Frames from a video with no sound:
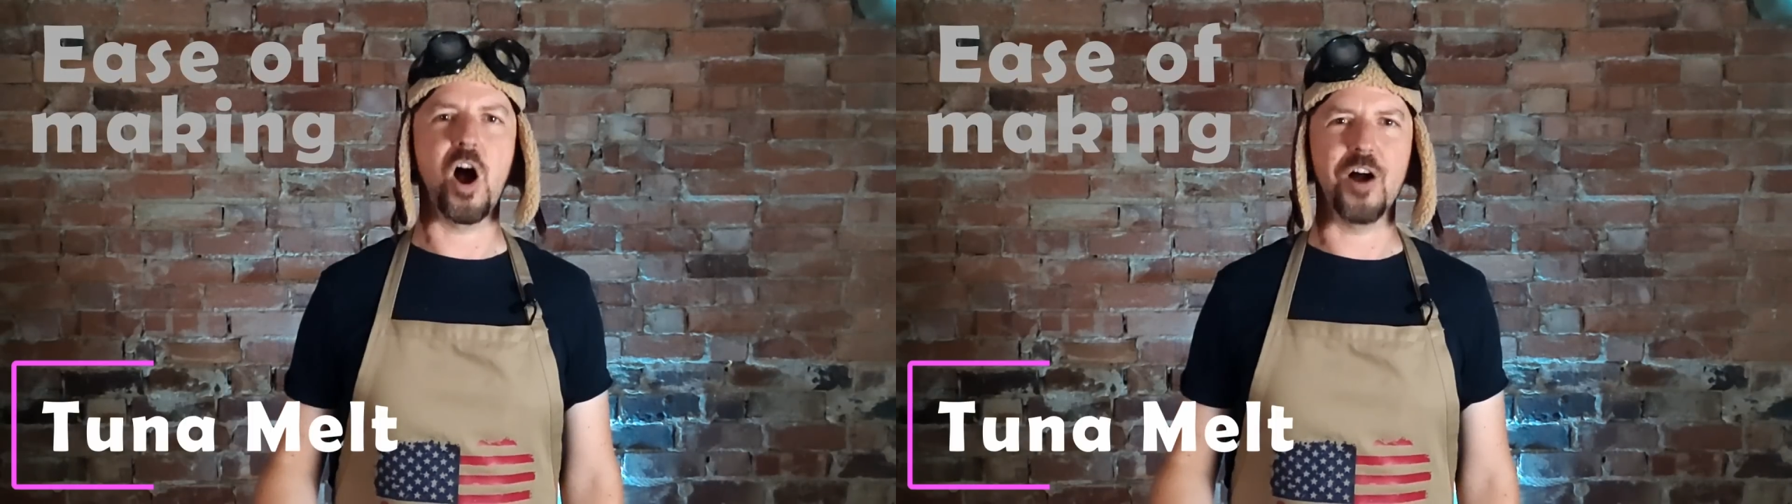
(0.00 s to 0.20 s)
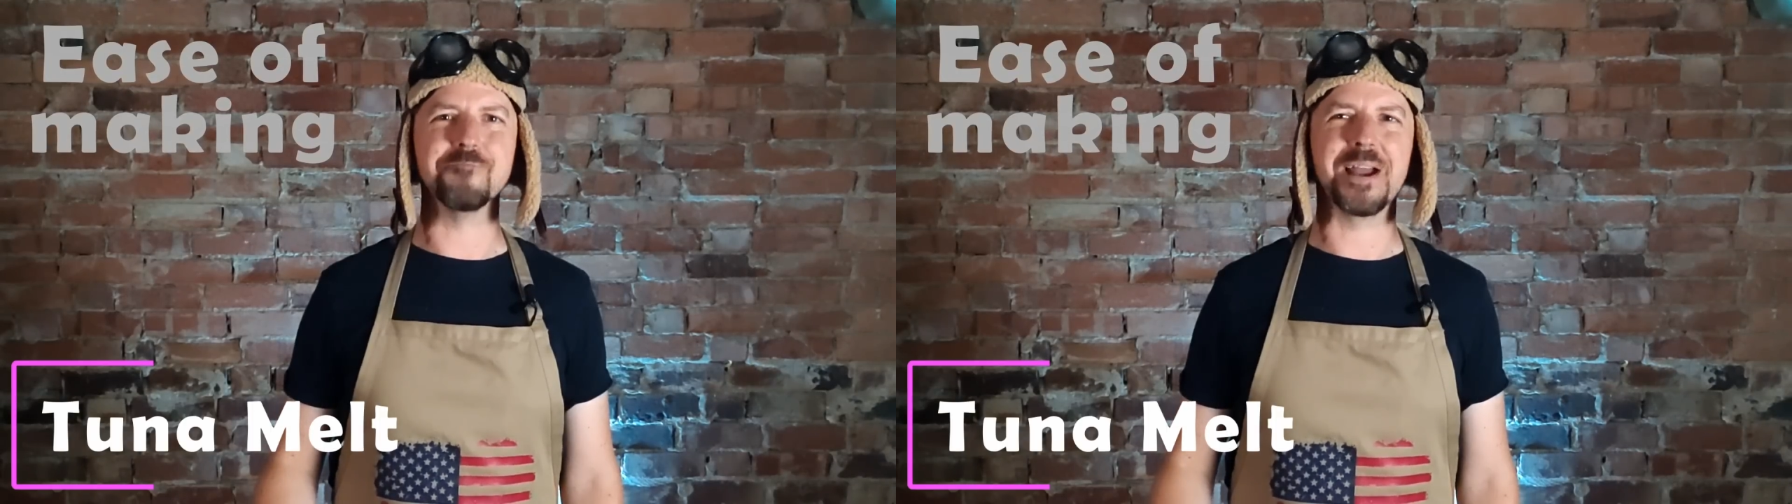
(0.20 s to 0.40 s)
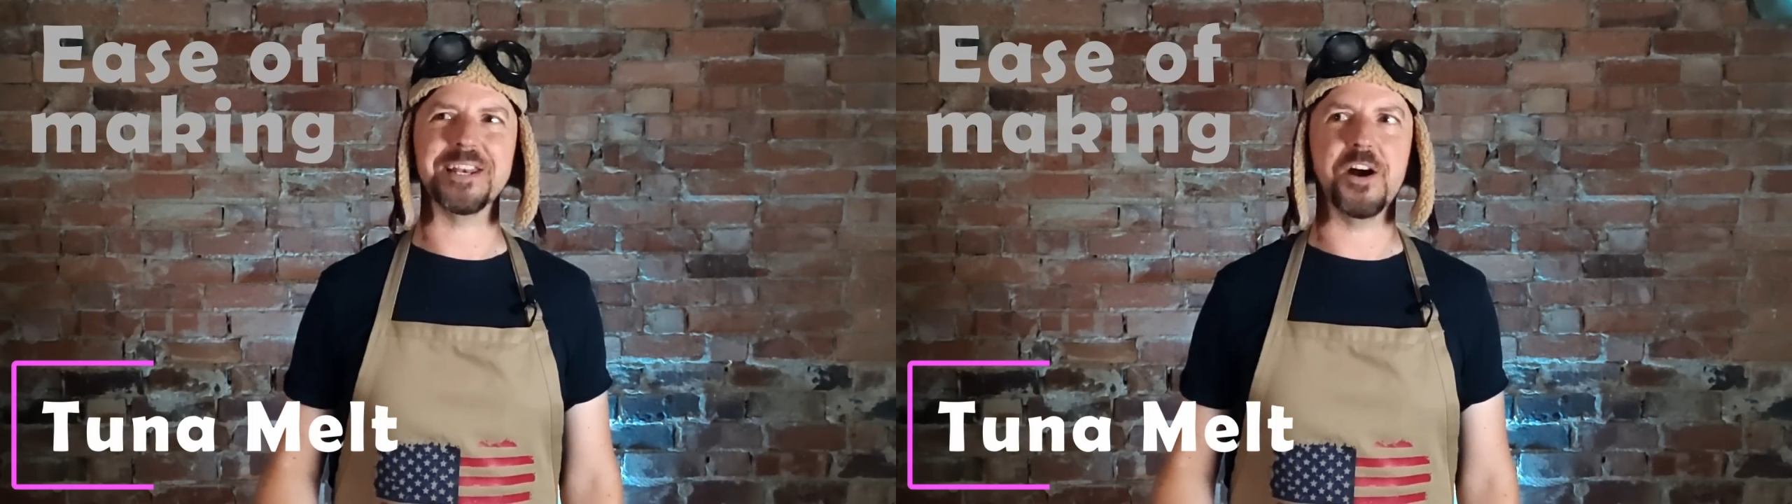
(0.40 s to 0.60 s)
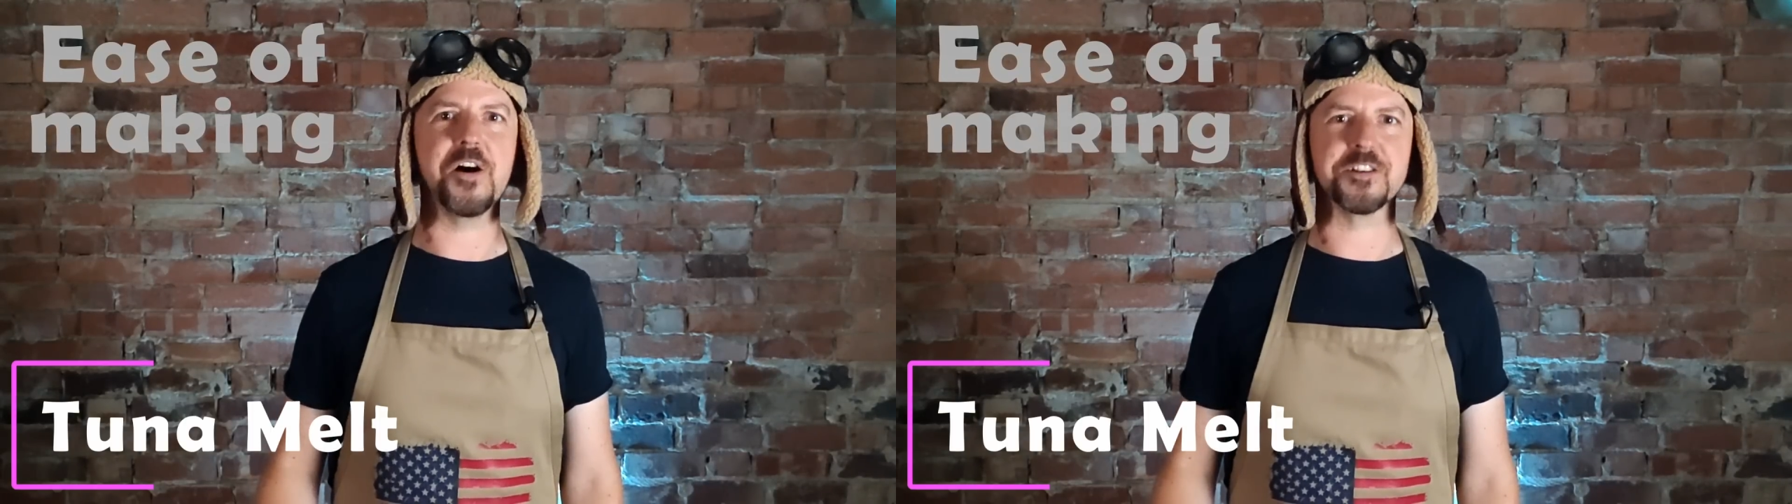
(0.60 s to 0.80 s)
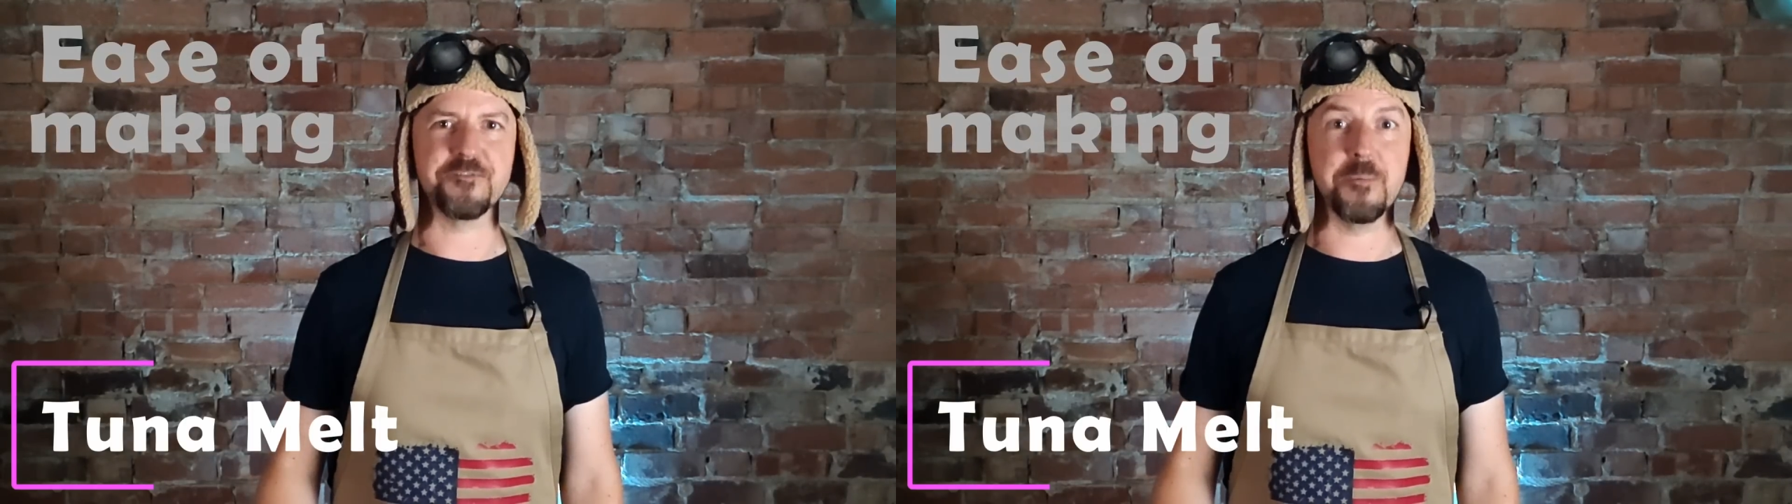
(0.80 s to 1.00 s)
I made it
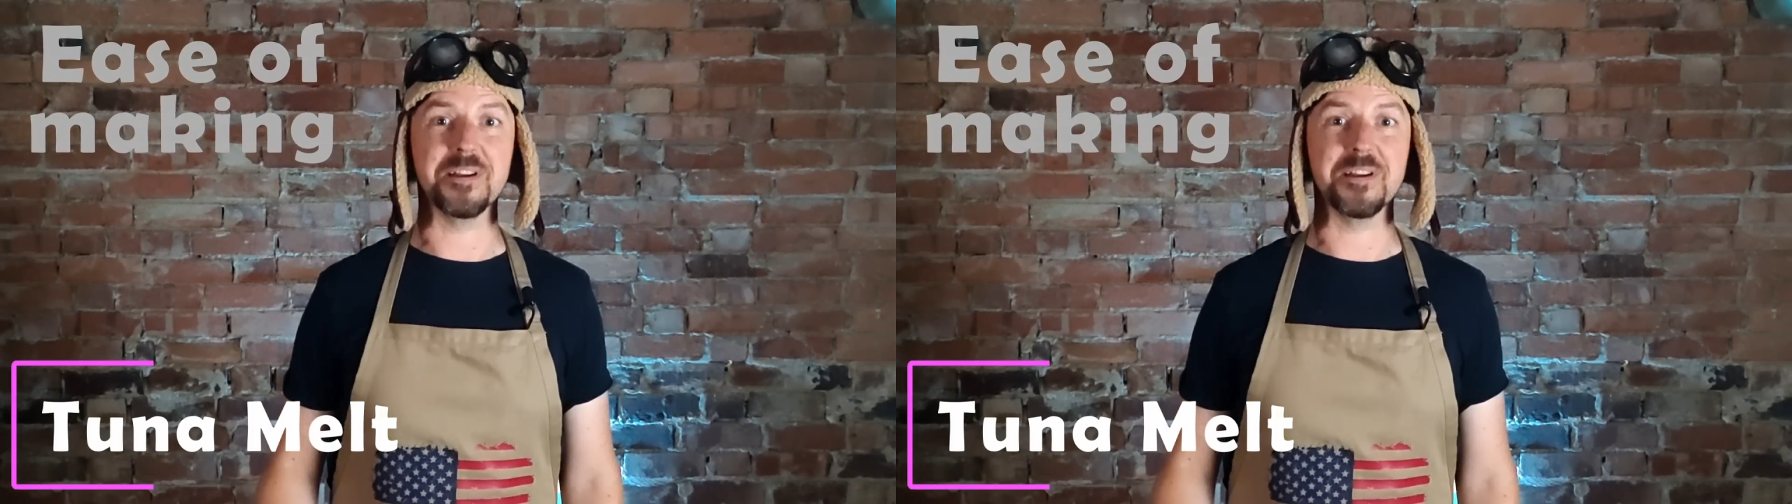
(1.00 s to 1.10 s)
harder for